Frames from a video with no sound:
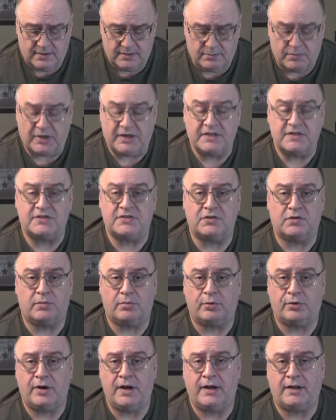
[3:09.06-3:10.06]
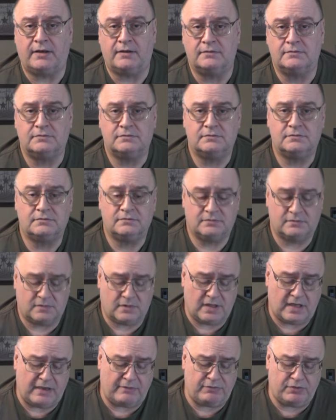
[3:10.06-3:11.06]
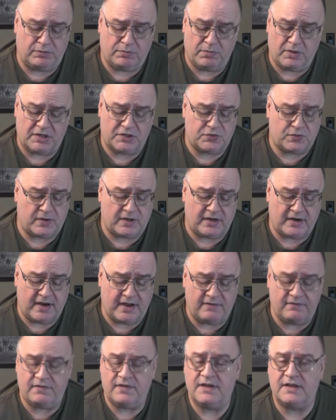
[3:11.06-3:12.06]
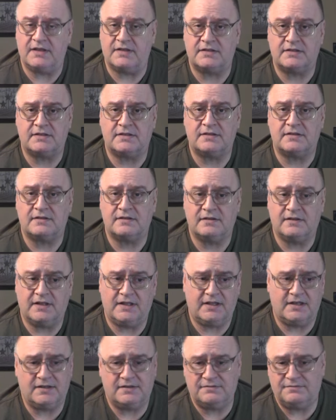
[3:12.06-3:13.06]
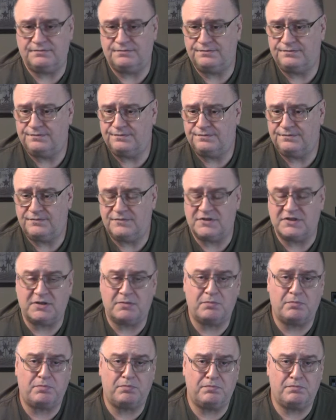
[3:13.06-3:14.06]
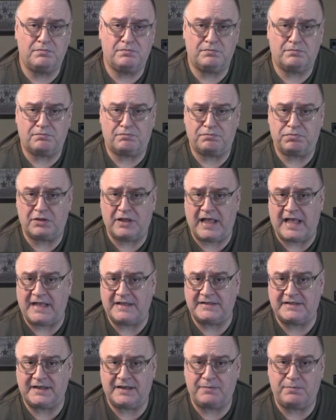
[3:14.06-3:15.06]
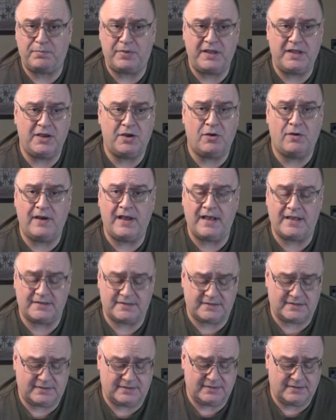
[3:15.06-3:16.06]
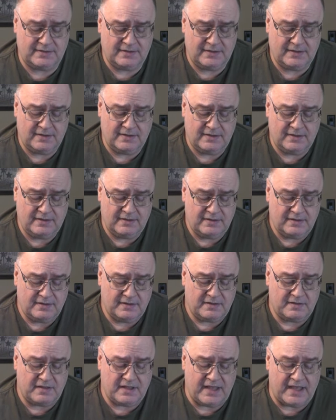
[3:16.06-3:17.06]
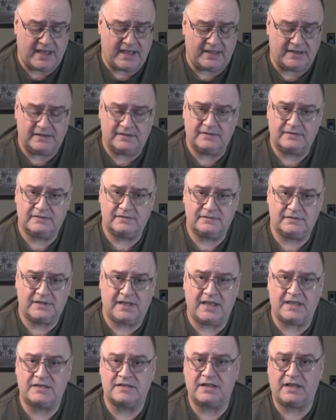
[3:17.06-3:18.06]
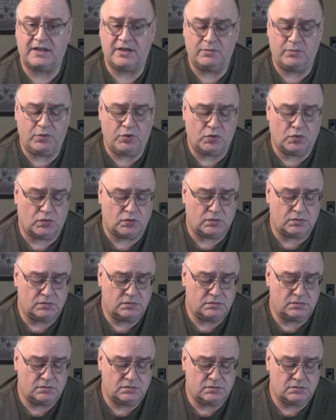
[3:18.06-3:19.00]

But it's still a Beretta. I would much rather have this than some plastic POS that kicks like a mule,